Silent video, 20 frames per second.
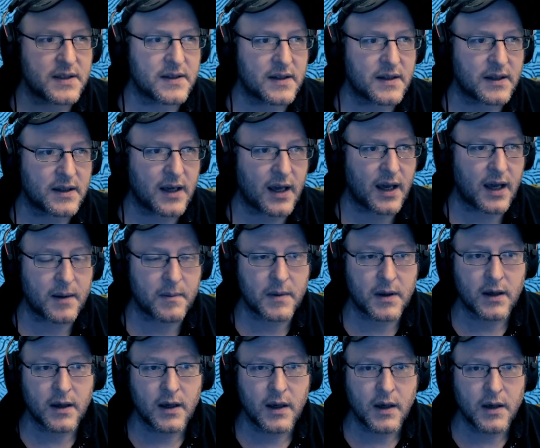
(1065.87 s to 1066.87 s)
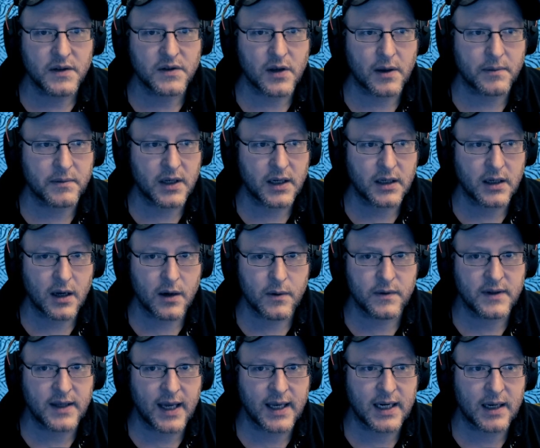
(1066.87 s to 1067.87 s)
of the game. So I'm going to go with
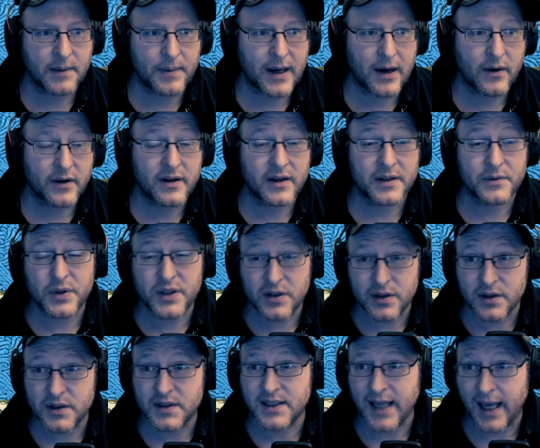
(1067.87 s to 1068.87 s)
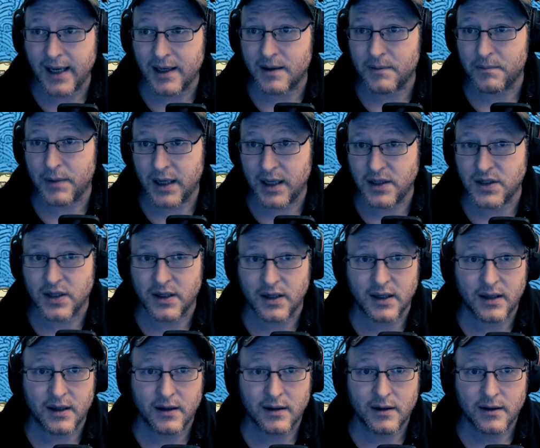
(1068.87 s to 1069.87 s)
gaining a power card. We could gain a major
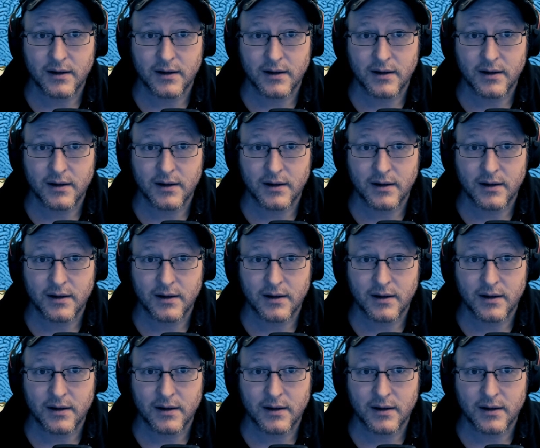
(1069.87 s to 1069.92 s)
here.